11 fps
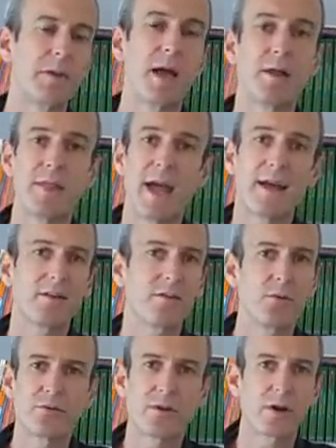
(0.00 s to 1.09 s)
Beyond that,
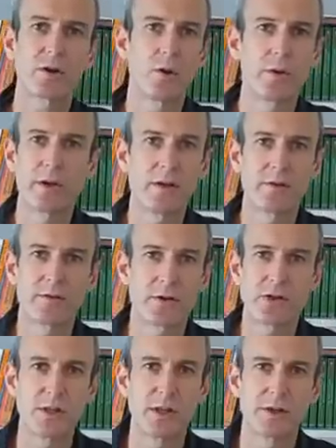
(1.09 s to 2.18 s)
don't start going and
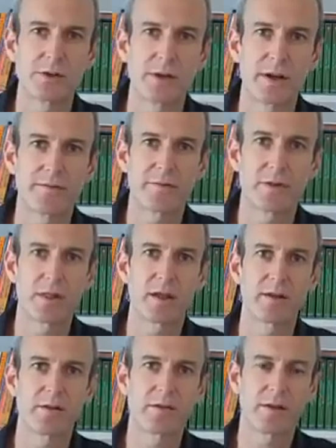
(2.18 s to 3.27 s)
searching the internet for
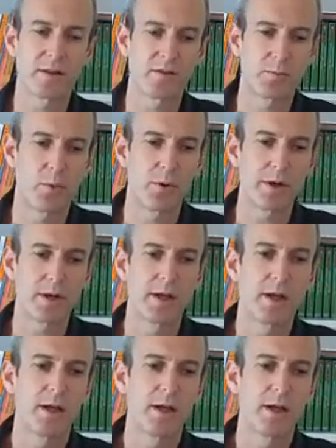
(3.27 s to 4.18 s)
things at this point.